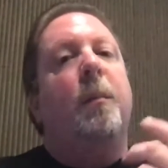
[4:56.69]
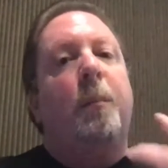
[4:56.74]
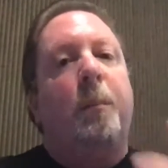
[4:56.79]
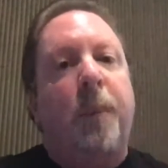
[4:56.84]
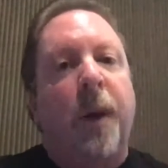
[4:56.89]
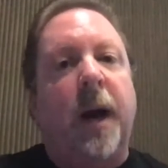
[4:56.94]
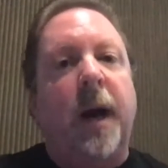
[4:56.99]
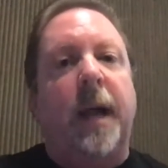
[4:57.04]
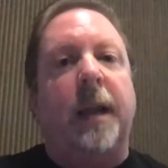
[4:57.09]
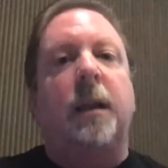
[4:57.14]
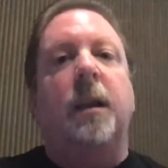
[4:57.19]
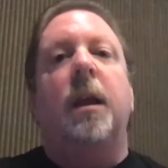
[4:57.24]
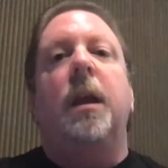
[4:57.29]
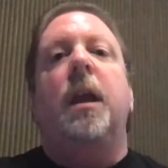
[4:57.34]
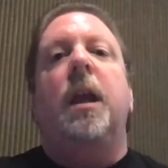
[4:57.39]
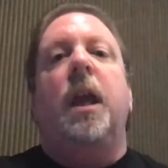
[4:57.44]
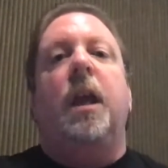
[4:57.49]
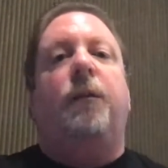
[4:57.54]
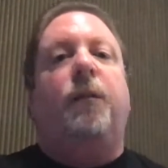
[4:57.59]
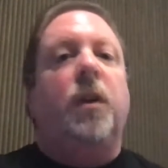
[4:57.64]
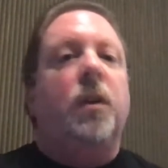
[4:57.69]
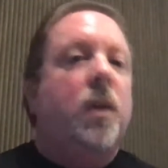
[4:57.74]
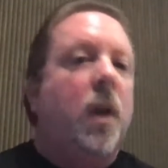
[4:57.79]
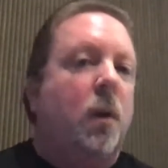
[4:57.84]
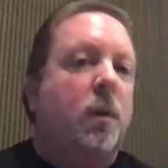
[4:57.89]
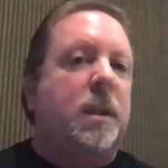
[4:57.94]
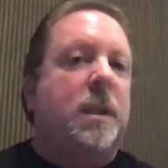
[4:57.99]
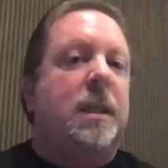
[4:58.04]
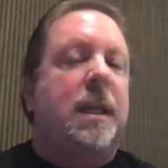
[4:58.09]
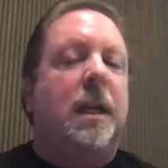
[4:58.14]
But if you
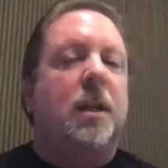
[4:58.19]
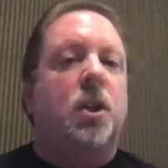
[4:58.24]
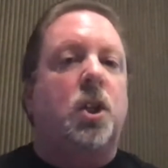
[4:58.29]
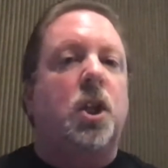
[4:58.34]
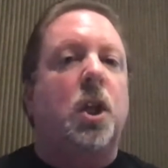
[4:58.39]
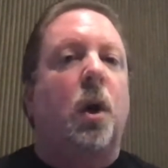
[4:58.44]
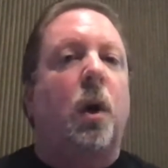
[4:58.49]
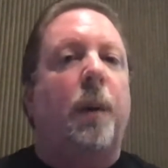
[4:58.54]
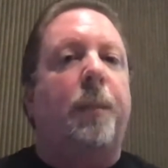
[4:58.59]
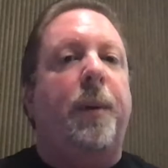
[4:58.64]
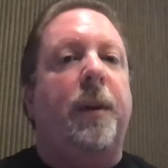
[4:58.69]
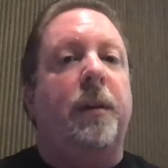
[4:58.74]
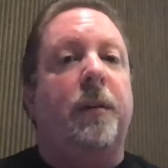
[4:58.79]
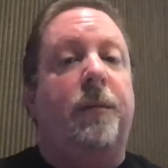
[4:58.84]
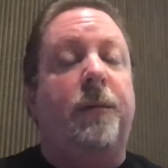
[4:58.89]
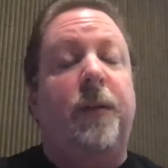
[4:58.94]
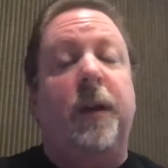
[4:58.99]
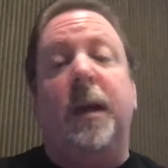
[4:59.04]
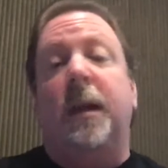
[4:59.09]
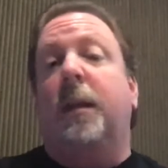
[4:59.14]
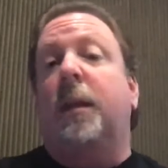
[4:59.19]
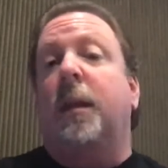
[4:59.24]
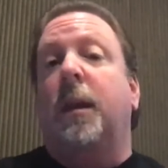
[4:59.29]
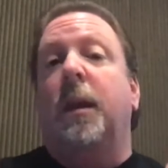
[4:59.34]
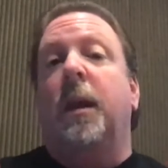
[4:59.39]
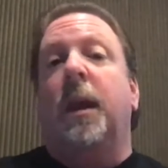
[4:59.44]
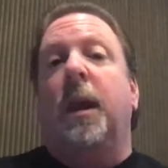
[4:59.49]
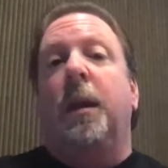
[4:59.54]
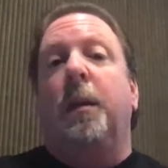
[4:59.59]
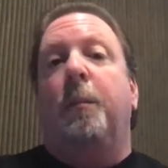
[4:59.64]
don't see it show up on the 5th,
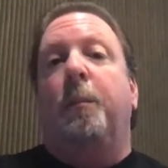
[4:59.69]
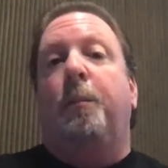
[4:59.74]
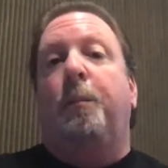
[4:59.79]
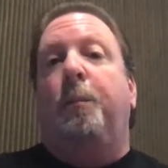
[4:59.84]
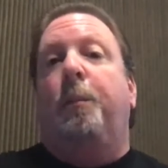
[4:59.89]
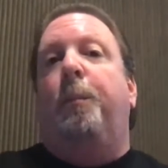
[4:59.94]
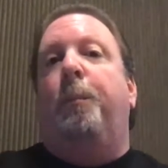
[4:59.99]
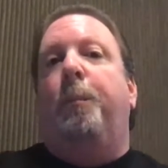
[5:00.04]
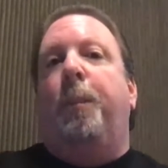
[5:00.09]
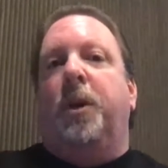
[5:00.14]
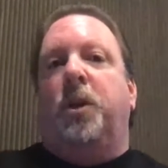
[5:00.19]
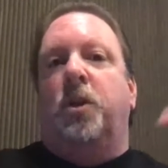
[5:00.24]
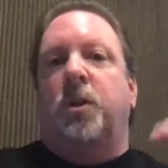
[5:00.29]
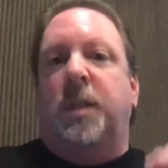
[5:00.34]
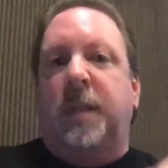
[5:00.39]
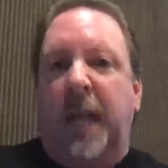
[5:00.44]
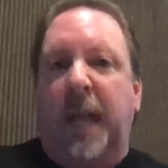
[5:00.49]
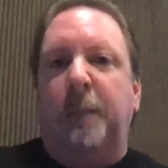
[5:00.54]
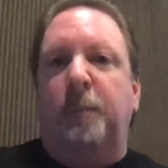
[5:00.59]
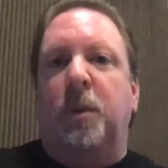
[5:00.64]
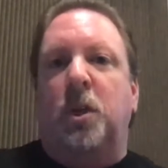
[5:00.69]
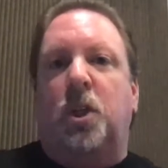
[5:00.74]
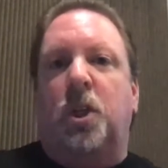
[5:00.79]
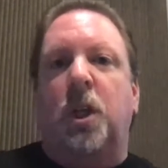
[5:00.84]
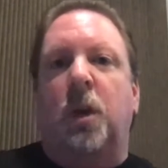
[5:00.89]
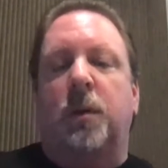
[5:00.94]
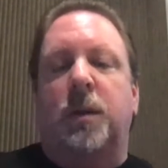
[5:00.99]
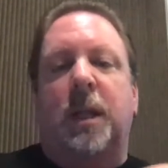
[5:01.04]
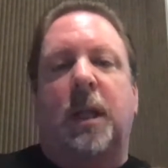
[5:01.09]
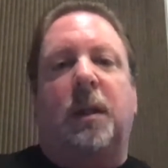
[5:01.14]
but your statement
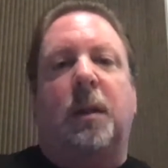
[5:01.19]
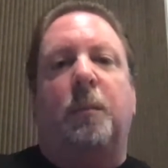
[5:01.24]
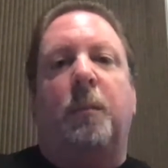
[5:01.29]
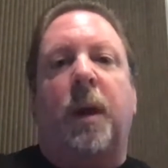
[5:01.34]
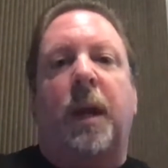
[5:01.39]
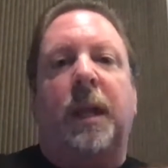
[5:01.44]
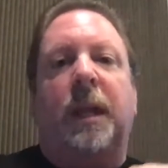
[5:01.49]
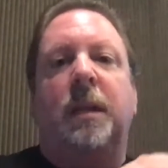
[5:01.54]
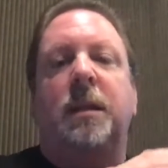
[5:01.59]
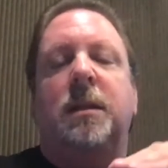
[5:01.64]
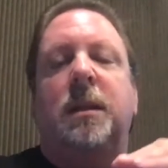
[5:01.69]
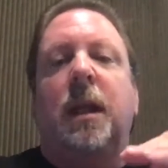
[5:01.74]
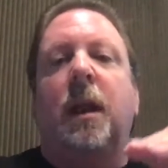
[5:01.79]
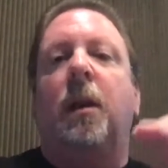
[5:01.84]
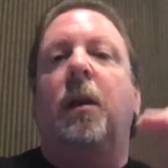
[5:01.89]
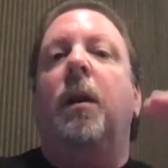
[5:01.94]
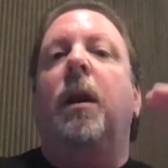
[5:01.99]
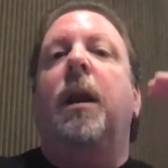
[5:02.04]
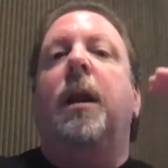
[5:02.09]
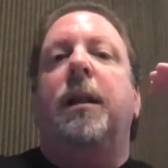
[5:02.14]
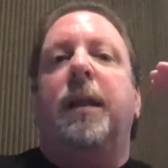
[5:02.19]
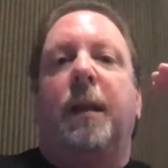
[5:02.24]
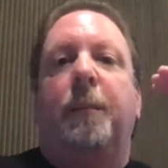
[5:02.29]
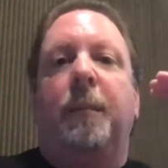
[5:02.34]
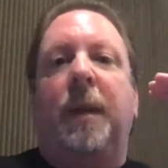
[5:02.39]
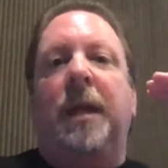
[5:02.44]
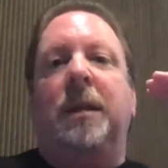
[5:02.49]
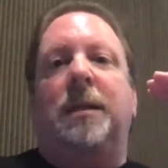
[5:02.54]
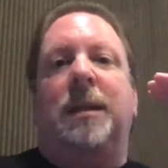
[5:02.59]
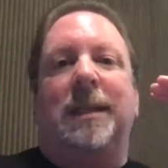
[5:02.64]
shows that the money is there, that
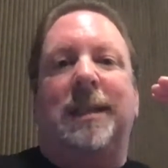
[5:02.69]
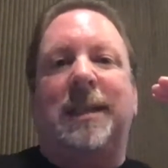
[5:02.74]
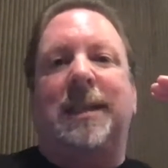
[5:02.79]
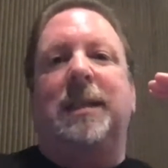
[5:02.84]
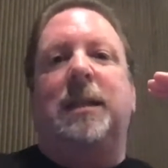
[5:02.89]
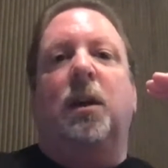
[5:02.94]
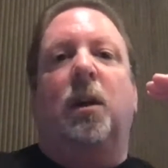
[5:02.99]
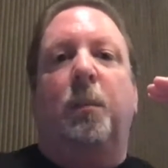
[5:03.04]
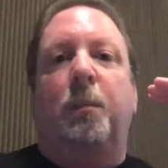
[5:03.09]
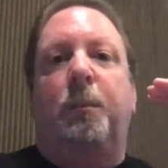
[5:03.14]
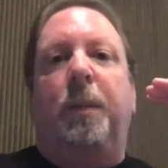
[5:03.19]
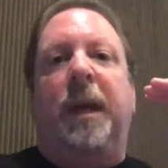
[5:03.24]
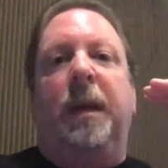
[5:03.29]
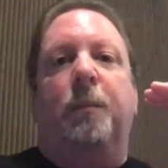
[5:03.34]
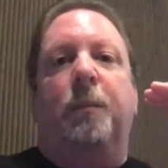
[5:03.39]
means it's still being